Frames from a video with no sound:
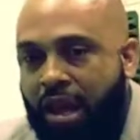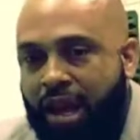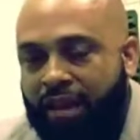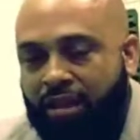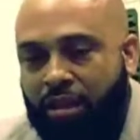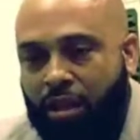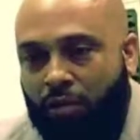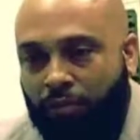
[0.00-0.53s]
And
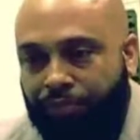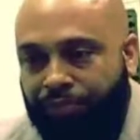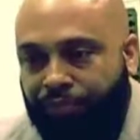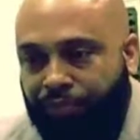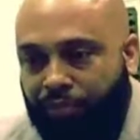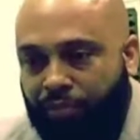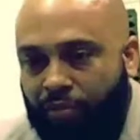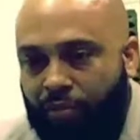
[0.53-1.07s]
so
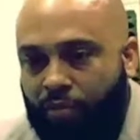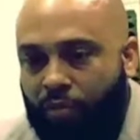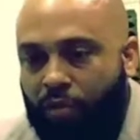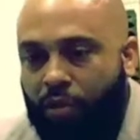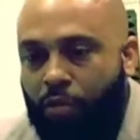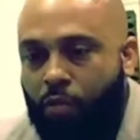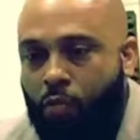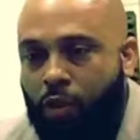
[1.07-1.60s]

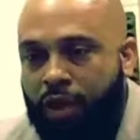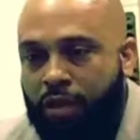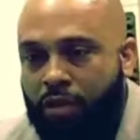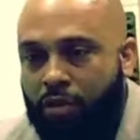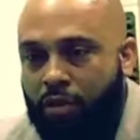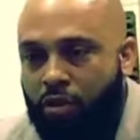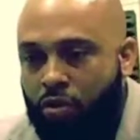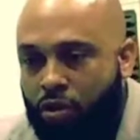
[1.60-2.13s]
when
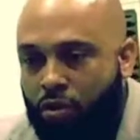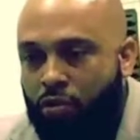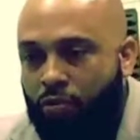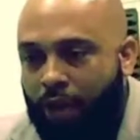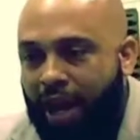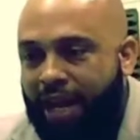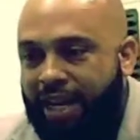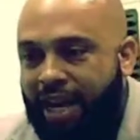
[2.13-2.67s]
you do
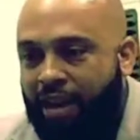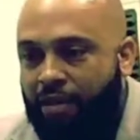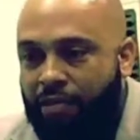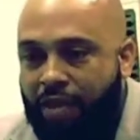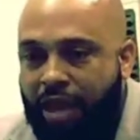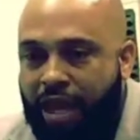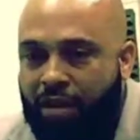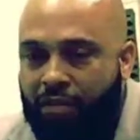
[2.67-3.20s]
write, and if
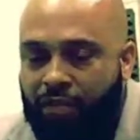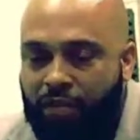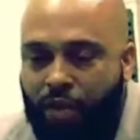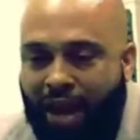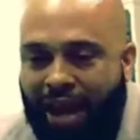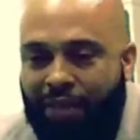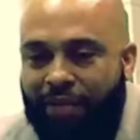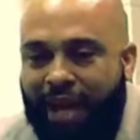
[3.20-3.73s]
you
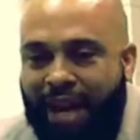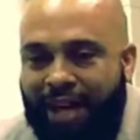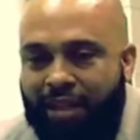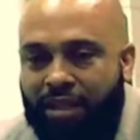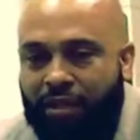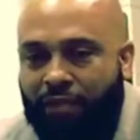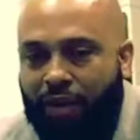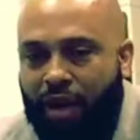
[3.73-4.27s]
have an
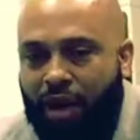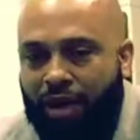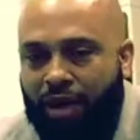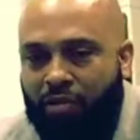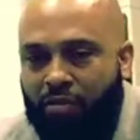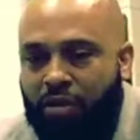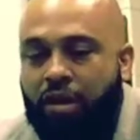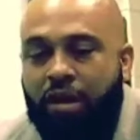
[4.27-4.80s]
idea for
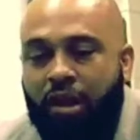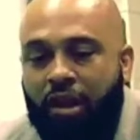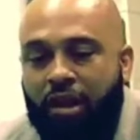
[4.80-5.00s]
Hollywood,